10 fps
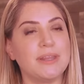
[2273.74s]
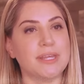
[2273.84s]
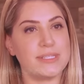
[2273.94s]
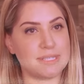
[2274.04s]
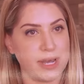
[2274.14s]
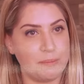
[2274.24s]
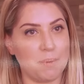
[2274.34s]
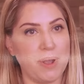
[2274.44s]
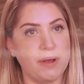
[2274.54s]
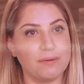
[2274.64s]
This time
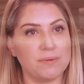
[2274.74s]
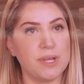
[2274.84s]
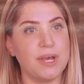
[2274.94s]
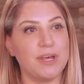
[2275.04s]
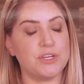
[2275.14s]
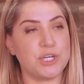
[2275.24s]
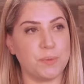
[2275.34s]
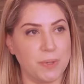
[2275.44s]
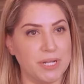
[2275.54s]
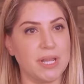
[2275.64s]
around, she
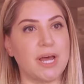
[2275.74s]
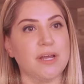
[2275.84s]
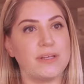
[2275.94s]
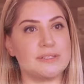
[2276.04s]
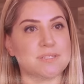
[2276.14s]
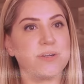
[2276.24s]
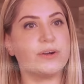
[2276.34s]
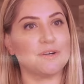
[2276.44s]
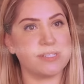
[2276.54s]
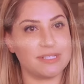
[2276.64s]
realized
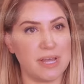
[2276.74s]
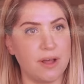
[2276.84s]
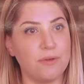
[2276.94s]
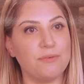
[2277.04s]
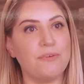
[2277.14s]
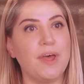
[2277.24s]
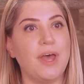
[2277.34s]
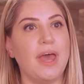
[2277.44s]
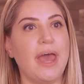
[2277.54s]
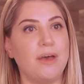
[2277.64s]
herself
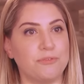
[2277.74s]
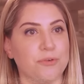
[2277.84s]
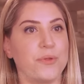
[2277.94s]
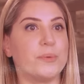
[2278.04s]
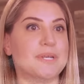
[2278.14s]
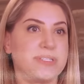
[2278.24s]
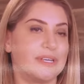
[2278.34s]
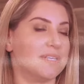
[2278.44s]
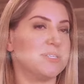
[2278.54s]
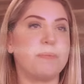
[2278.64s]
after the
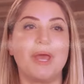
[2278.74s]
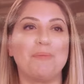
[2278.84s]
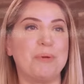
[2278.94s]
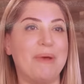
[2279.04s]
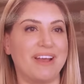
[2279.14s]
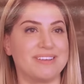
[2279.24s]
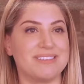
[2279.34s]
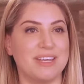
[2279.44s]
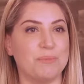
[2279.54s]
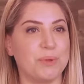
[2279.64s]
recent paper
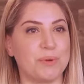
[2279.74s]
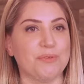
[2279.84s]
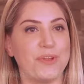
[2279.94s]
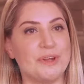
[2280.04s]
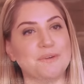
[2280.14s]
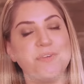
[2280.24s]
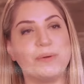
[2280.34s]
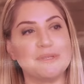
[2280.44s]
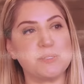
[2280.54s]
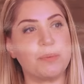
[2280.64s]
magazine beautiful interview
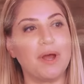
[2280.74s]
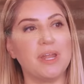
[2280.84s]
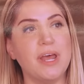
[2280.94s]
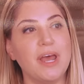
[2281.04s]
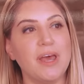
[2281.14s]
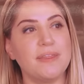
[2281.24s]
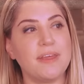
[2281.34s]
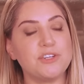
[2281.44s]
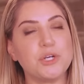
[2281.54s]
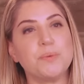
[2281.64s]
and spread
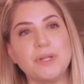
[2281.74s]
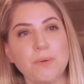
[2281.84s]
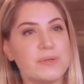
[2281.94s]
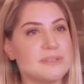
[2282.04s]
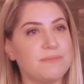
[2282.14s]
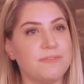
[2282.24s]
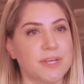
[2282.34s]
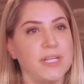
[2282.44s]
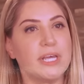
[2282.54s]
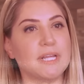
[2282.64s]
that she really wasn't
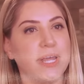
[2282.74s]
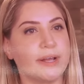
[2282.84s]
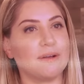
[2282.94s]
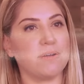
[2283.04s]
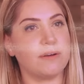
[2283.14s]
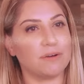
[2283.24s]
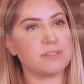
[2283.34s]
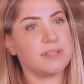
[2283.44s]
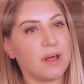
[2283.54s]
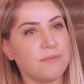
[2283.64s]
feeling like
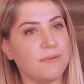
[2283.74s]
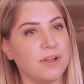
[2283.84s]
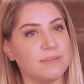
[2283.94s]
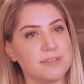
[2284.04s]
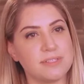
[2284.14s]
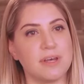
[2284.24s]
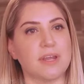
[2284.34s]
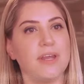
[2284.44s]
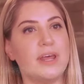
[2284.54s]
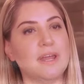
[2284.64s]
herself all of a
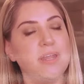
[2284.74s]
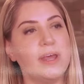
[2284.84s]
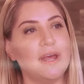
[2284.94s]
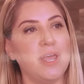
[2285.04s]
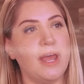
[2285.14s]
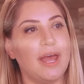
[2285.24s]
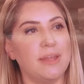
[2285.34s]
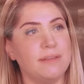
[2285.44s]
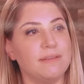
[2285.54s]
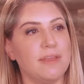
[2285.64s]
sudden and
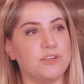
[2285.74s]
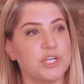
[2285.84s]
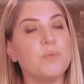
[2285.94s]
and that she